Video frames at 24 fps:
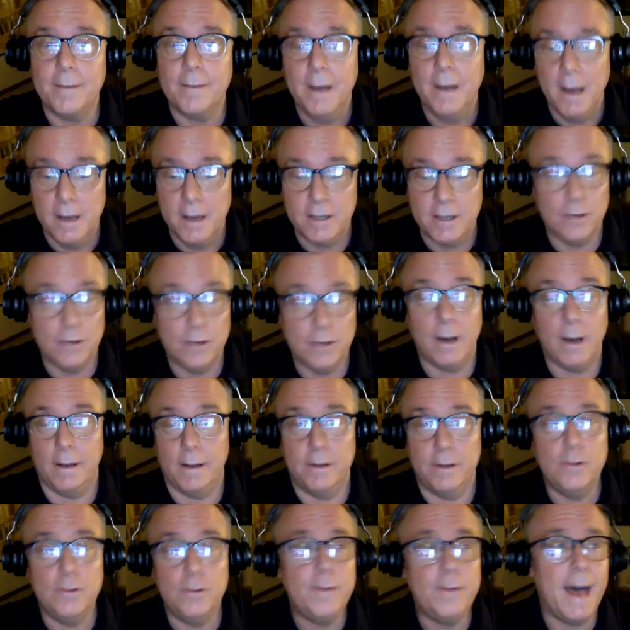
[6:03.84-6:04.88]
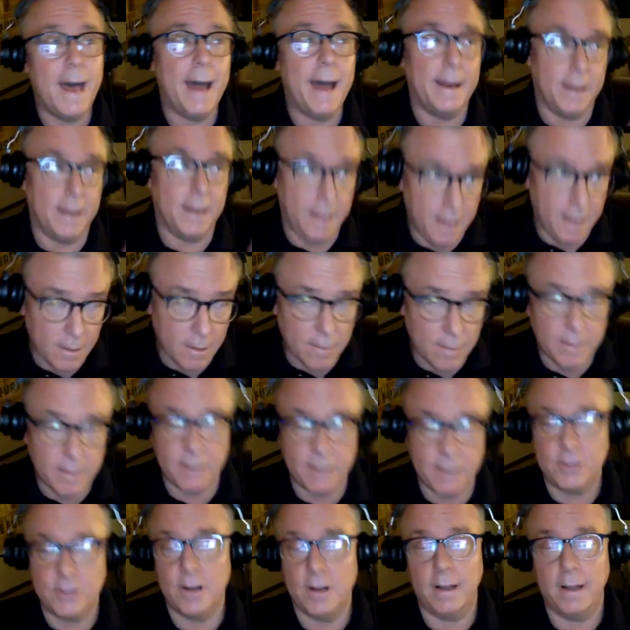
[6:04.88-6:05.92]
to know how to do that here in
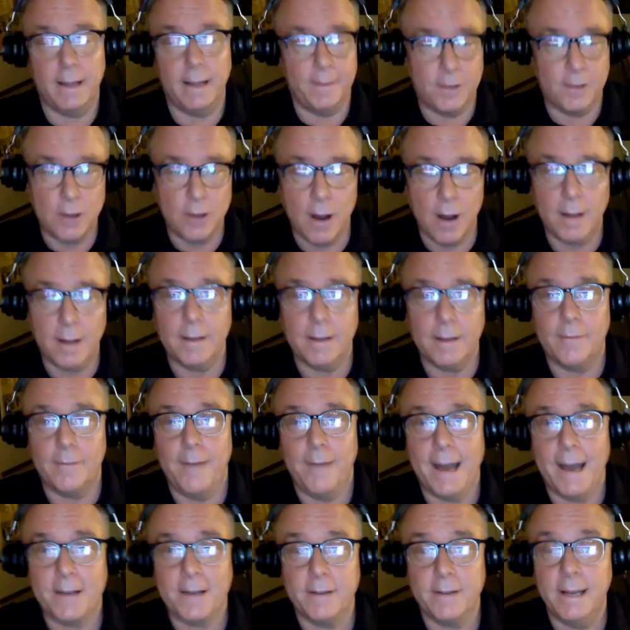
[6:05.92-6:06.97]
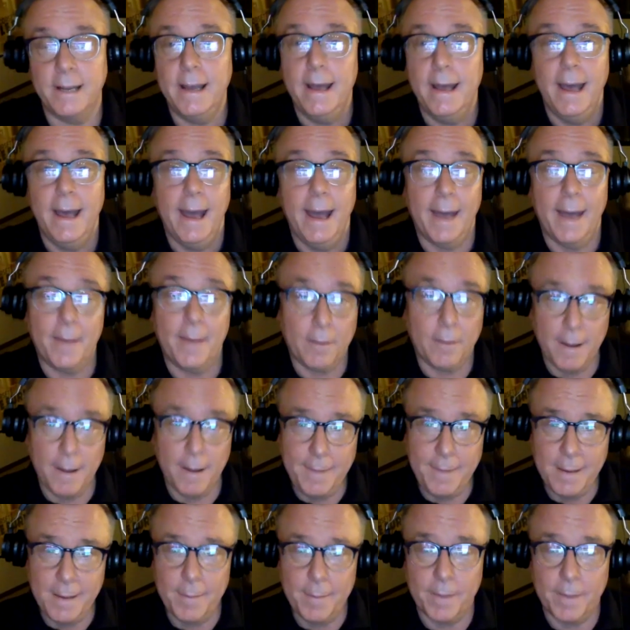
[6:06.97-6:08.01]
Charlie and the Chocolate Factory. And the great
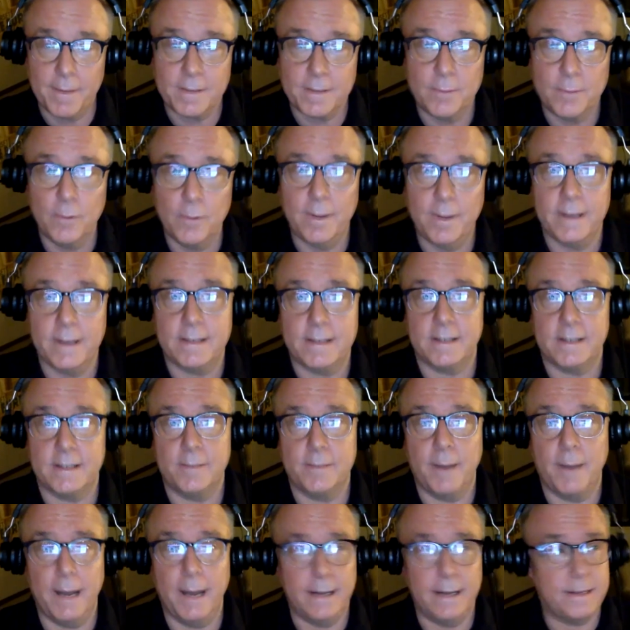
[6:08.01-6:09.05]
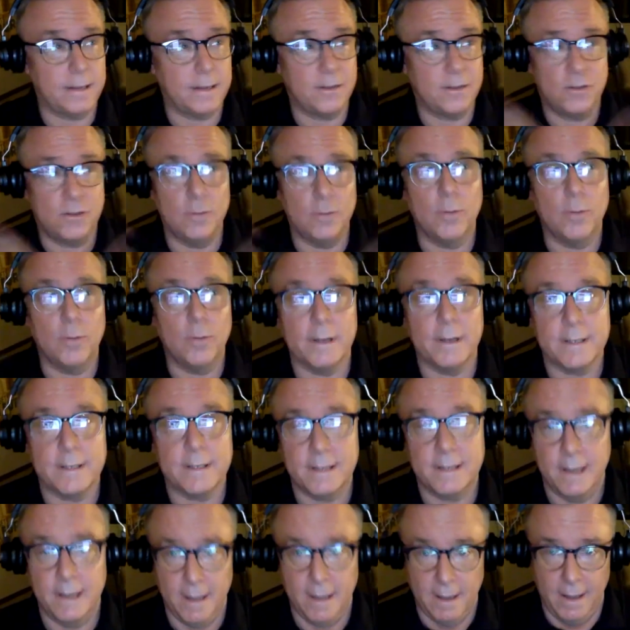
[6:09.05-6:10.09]
thing about this movie is, despite its exuberance
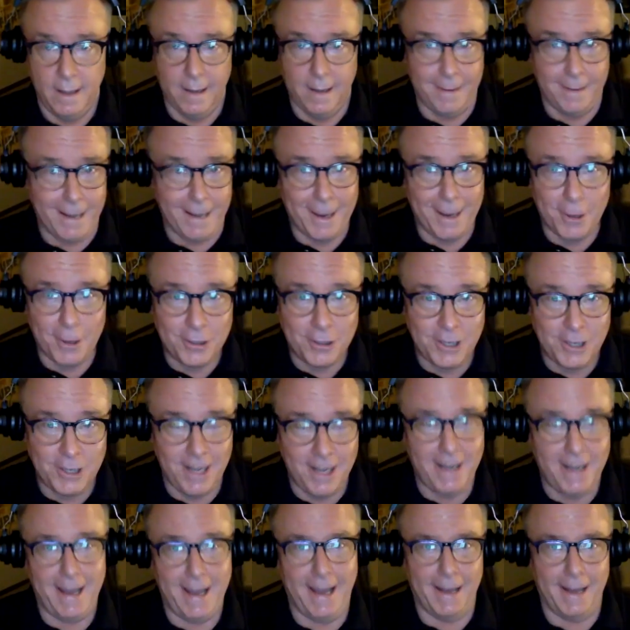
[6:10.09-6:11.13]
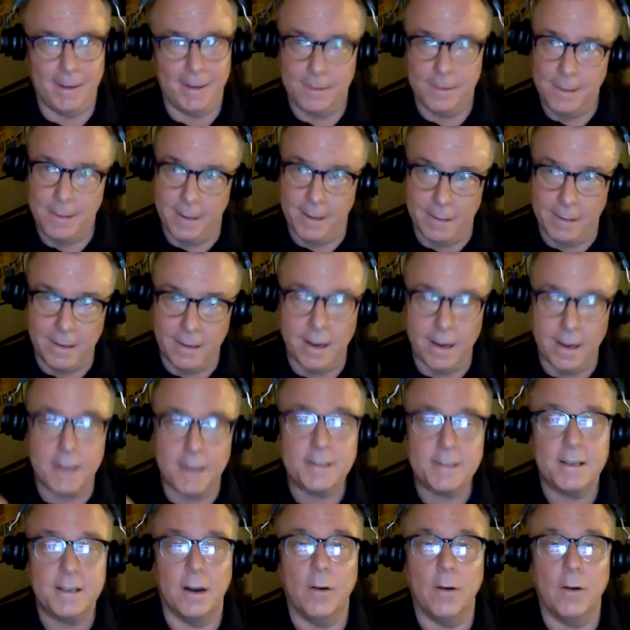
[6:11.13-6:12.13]
and energy and gusto,